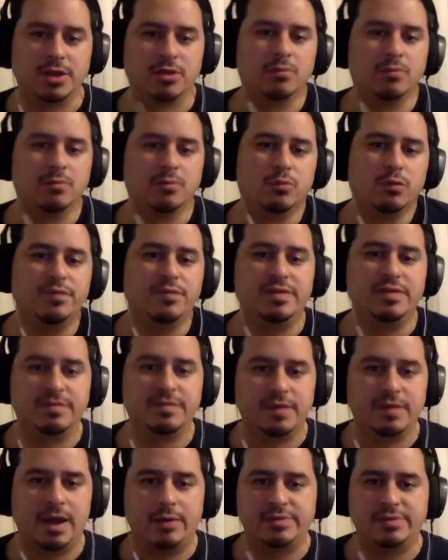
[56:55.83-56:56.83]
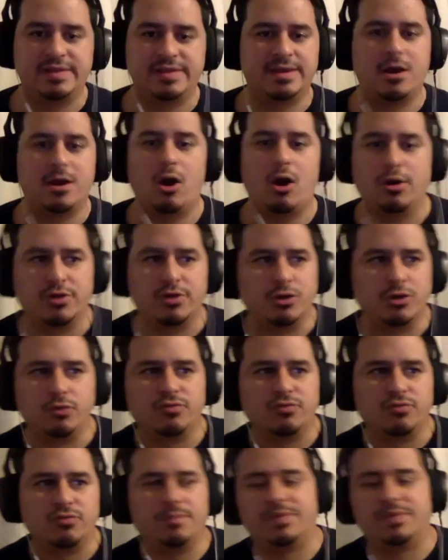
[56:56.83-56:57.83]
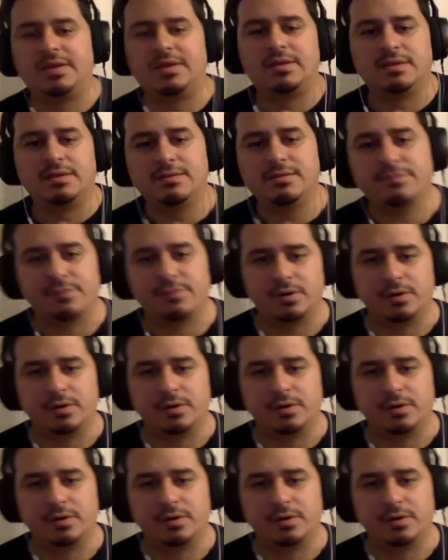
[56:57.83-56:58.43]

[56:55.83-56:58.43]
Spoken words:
movies now; it's like hard to do something different.